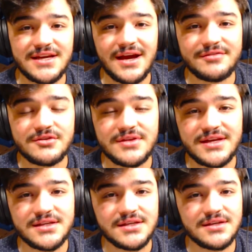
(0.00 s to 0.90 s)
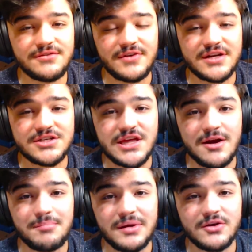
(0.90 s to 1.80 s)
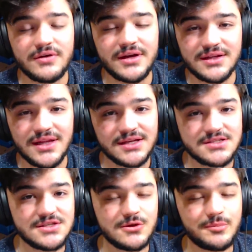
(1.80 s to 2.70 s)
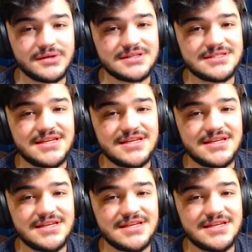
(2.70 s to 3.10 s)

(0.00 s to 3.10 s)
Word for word: after they finish their bickering like stupid